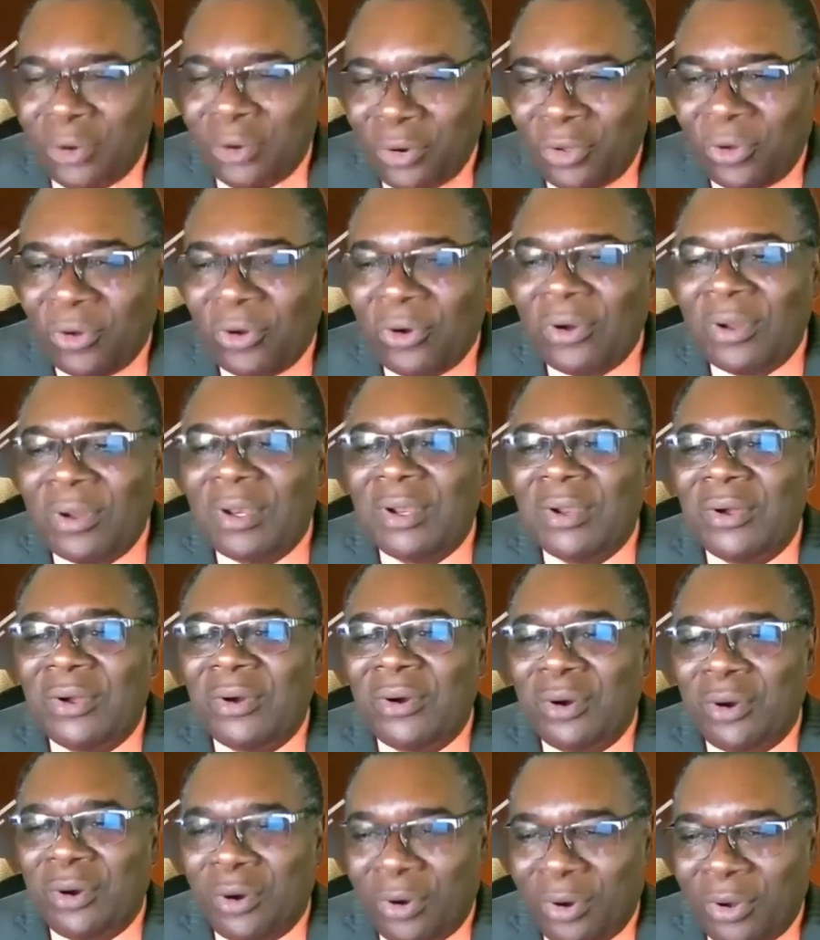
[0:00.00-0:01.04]
in the
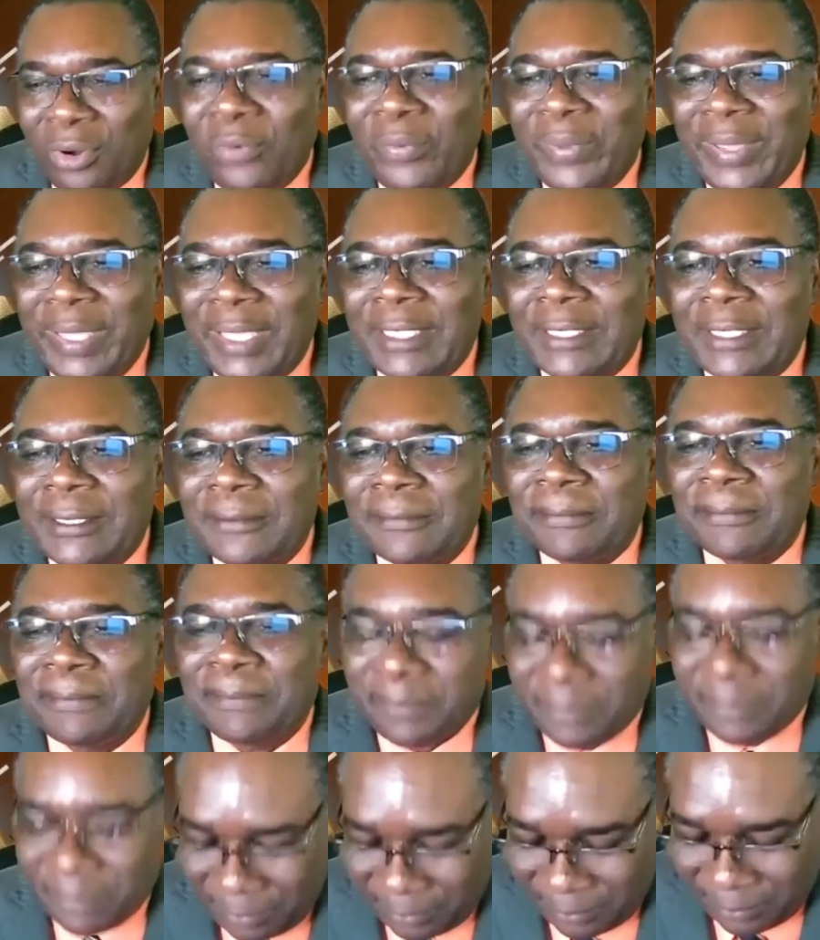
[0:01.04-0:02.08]
Lord
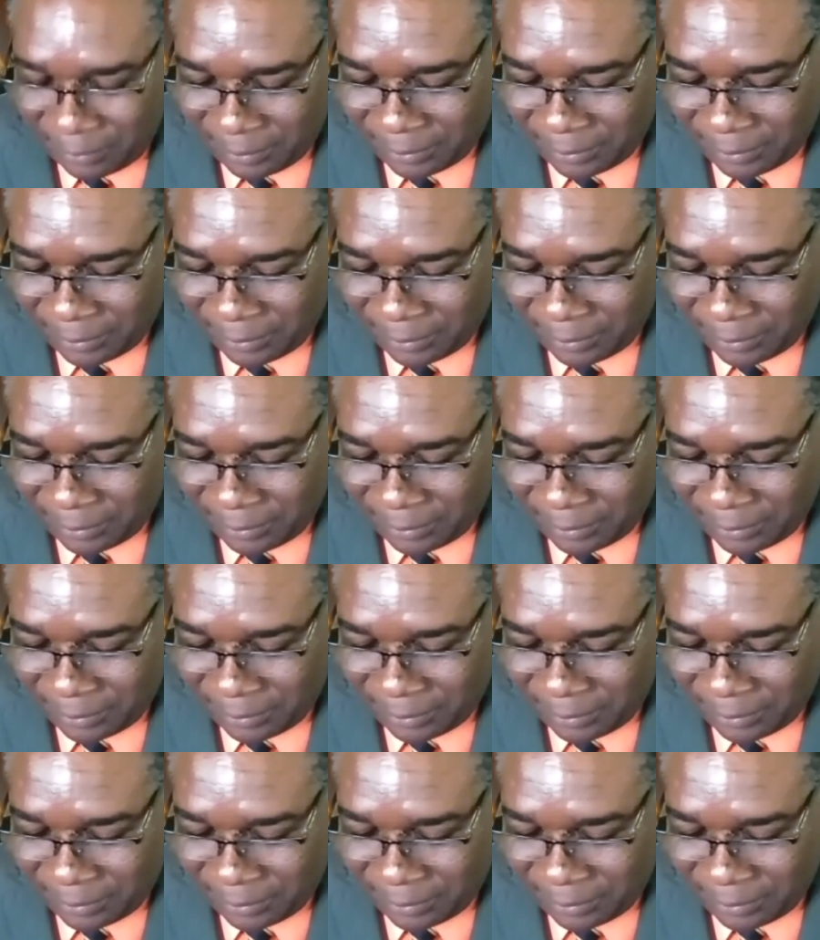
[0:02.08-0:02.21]
always.